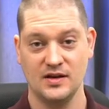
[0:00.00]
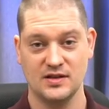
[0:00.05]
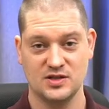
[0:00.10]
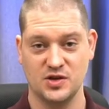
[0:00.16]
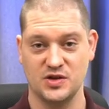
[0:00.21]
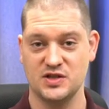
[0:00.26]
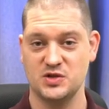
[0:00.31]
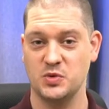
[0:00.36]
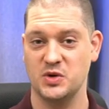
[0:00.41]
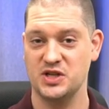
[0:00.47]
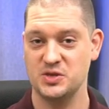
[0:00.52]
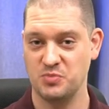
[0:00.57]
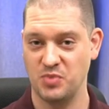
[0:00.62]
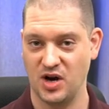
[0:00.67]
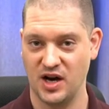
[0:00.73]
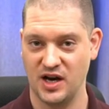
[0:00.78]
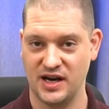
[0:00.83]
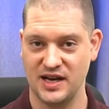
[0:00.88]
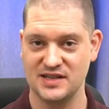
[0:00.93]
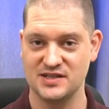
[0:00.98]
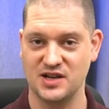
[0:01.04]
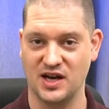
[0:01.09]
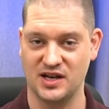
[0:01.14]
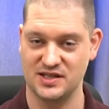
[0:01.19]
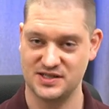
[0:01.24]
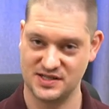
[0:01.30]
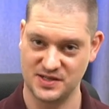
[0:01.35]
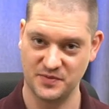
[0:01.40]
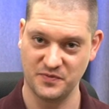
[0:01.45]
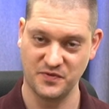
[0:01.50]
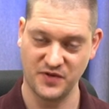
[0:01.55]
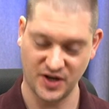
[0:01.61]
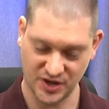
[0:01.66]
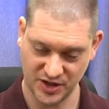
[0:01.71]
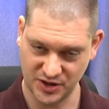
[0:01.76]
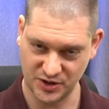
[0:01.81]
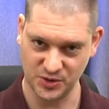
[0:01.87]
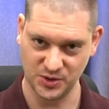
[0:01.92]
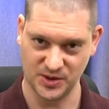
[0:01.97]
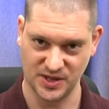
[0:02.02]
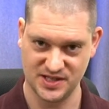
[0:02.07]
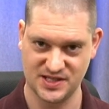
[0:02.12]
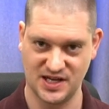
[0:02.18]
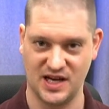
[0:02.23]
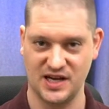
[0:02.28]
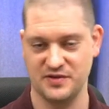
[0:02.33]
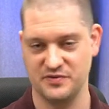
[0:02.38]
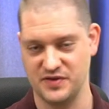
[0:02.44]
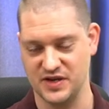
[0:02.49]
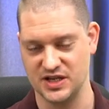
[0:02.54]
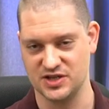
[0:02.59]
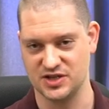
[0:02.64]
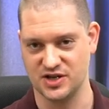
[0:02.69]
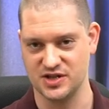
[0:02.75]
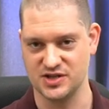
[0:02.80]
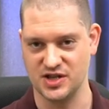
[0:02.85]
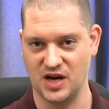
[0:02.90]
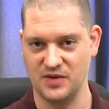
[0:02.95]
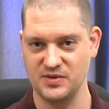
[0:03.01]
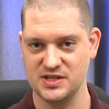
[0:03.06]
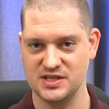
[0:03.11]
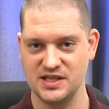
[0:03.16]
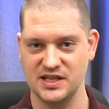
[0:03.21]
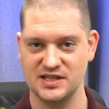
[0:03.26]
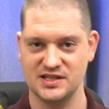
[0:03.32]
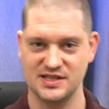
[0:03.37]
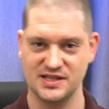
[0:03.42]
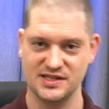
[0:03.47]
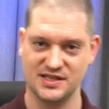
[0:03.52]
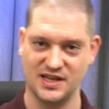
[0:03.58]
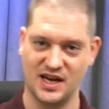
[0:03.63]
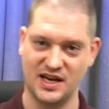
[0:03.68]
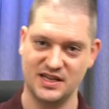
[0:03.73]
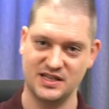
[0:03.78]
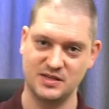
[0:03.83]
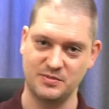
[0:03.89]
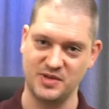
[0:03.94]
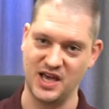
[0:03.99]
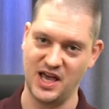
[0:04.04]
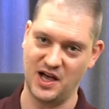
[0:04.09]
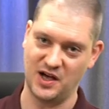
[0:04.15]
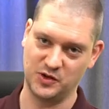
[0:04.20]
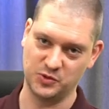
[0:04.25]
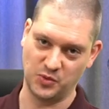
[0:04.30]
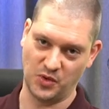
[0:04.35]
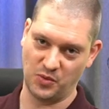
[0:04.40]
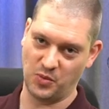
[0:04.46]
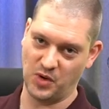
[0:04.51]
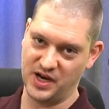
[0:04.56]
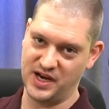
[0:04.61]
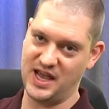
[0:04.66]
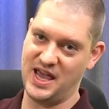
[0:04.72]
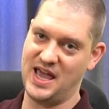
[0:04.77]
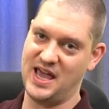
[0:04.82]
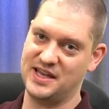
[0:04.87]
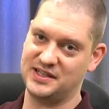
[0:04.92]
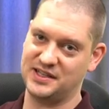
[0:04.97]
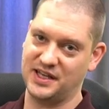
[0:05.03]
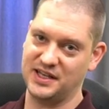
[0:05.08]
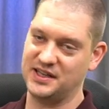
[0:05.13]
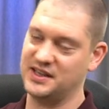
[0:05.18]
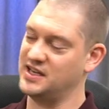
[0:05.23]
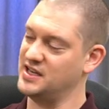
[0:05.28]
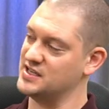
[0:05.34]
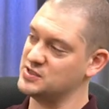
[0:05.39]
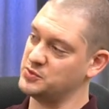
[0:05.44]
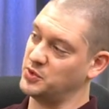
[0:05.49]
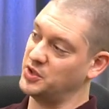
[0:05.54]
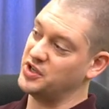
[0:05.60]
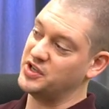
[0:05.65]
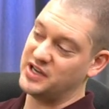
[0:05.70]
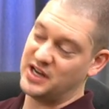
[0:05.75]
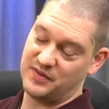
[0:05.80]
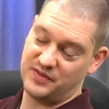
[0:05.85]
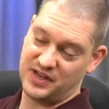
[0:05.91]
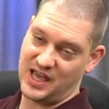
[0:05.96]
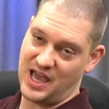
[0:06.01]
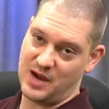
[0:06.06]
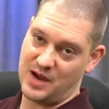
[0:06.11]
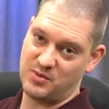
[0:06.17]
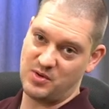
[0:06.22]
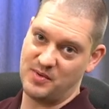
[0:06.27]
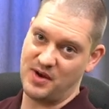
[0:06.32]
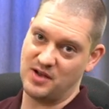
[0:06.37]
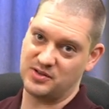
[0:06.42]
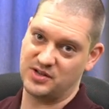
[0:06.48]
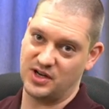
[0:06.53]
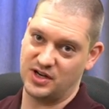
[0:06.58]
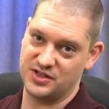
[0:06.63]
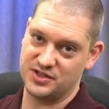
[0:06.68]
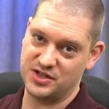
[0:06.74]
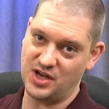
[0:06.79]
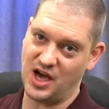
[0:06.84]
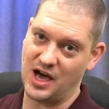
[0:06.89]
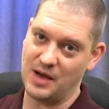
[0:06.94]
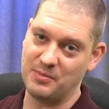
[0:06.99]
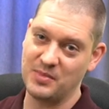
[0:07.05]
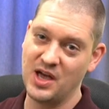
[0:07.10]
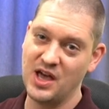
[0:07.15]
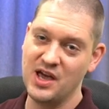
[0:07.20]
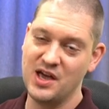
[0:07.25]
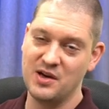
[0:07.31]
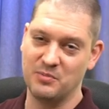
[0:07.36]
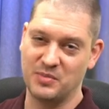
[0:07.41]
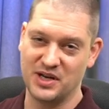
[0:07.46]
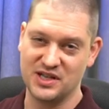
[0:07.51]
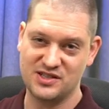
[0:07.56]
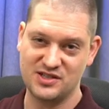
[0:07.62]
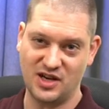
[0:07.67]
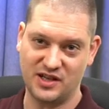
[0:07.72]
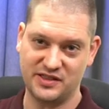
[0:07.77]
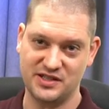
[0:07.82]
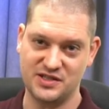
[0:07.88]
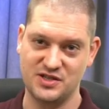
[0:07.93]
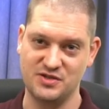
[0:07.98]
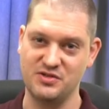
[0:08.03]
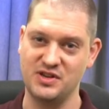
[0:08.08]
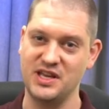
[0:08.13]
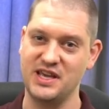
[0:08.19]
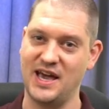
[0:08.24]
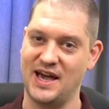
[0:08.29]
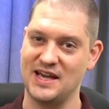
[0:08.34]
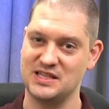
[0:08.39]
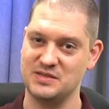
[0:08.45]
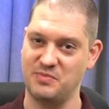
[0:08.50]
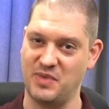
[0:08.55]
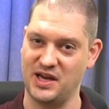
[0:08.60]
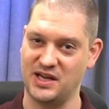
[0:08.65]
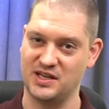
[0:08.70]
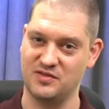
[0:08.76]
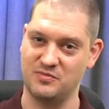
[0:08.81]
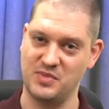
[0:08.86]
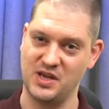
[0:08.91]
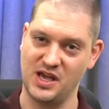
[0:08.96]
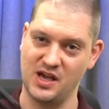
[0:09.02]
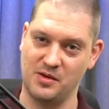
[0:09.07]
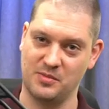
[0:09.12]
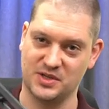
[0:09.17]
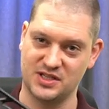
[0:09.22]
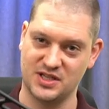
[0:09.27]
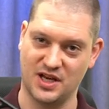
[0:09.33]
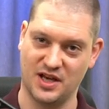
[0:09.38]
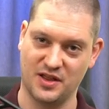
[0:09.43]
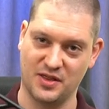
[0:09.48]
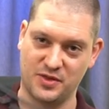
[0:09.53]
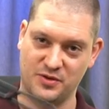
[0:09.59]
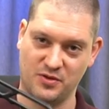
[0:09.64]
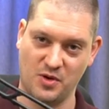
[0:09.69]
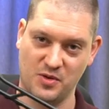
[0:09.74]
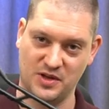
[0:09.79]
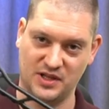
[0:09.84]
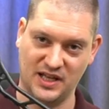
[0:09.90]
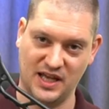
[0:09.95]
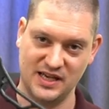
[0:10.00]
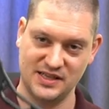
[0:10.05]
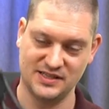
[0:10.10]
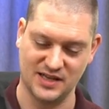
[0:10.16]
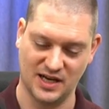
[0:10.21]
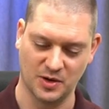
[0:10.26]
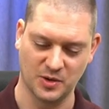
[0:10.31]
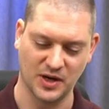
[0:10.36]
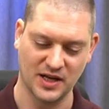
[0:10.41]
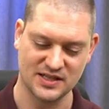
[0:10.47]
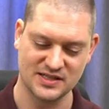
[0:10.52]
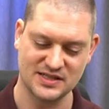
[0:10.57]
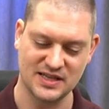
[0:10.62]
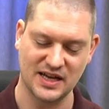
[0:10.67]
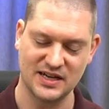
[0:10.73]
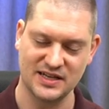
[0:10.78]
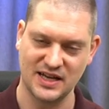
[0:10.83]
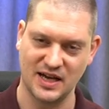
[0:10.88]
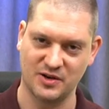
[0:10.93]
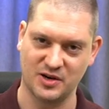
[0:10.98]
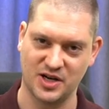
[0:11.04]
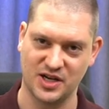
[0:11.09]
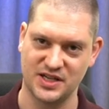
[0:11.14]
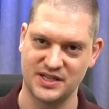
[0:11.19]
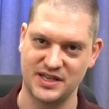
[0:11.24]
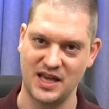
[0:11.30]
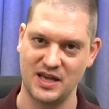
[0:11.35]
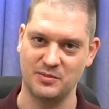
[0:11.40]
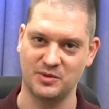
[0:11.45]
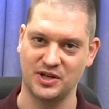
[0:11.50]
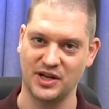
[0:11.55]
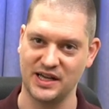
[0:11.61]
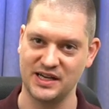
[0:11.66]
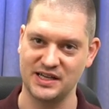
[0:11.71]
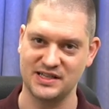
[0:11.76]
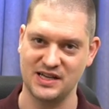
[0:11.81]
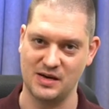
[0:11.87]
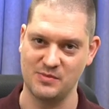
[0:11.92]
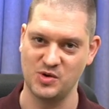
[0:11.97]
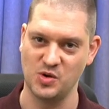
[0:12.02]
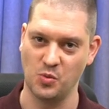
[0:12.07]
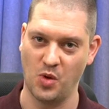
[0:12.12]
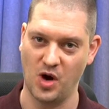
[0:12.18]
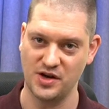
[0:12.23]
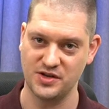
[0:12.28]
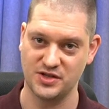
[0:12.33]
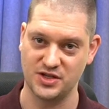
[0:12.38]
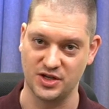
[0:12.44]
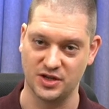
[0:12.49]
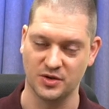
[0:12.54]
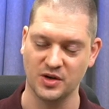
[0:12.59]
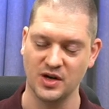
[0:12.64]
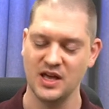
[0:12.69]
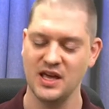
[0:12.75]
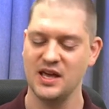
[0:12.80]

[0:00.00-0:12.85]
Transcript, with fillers: So the Switch Pod has got some very cool design features. Obviously it's designed to be held with one hand like this, where you can have a camera mounted on top, but it's got this unique aspect of being able to throw the legs out and set it down on a table anytime you want to.